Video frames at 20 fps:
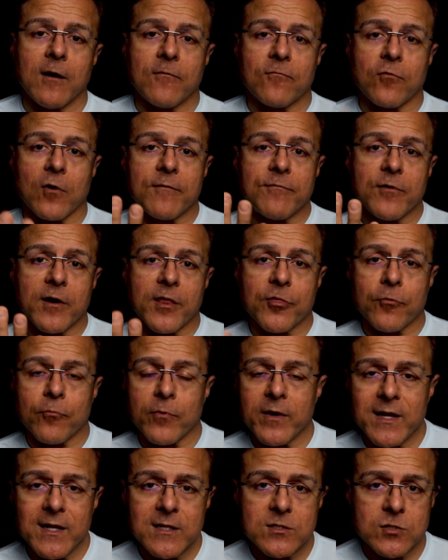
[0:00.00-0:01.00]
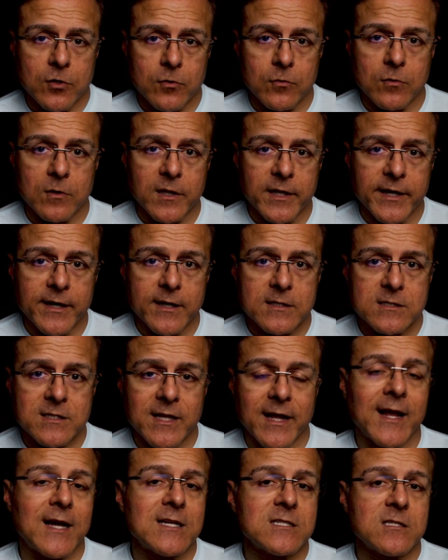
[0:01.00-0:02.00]
for every 3 internal links,
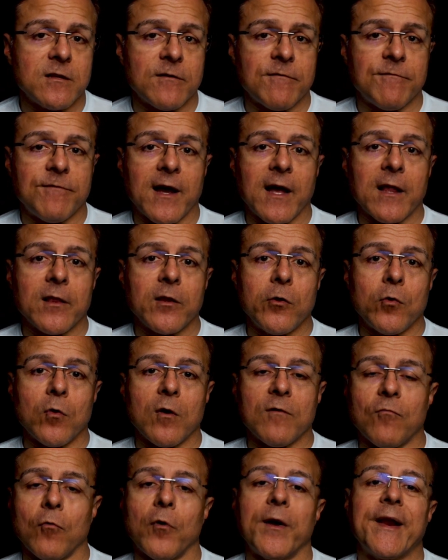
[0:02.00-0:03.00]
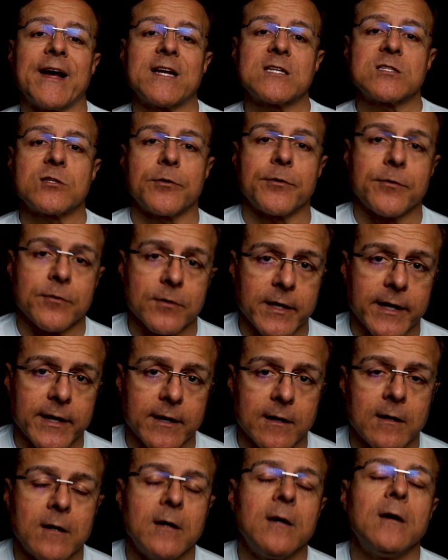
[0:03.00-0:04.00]
that has the value of 1 external
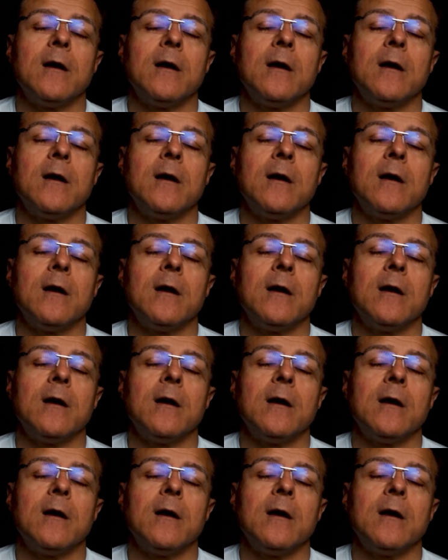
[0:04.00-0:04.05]
link.